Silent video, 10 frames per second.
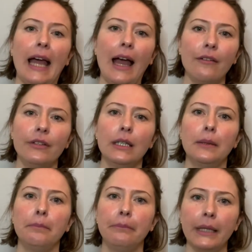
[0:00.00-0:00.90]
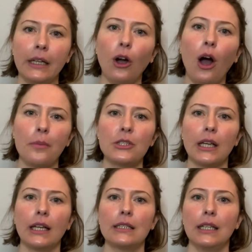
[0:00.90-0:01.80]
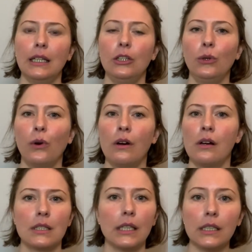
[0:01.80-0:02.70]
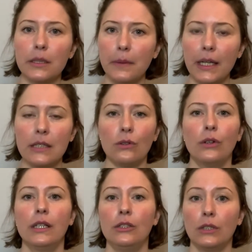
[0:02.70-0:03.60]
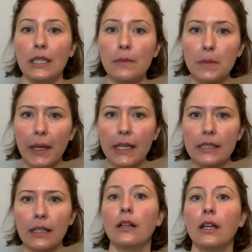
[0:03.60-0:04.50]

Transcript: heavy and big object in your single space or in your team space.